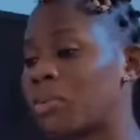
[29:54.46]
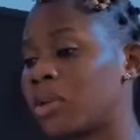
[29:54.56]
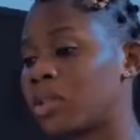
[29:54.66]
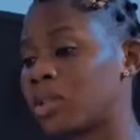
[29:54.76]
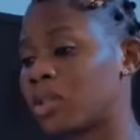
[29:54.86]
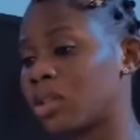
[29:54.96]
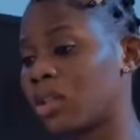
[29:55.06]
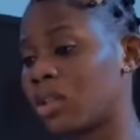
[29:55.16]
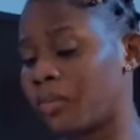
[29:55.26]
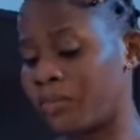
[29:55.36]
My
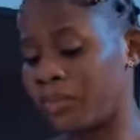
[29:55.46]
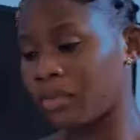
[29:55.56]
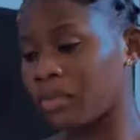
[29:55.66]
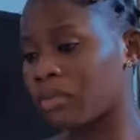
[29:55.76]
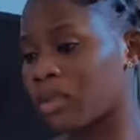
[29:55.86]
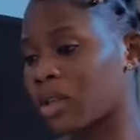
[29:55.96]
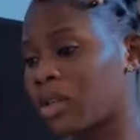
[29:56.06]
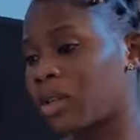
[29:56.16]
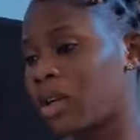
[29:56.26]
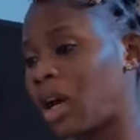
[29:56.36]
prince,
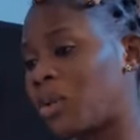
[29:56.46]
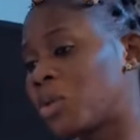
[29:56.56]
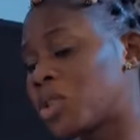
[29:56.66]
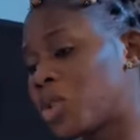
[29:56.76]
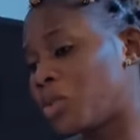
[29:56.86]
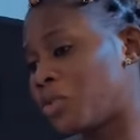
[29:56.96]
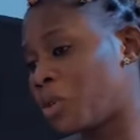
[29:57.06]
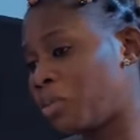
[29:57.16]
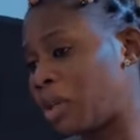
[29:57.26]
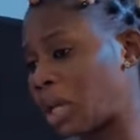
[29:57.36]
I notice
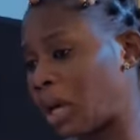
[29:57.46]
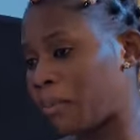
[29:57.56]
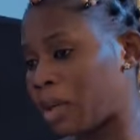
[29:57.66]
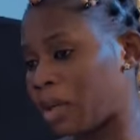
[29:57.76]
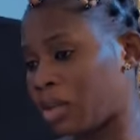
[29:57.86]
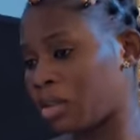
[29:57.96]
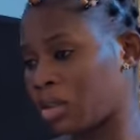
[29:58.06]
you've not been happy.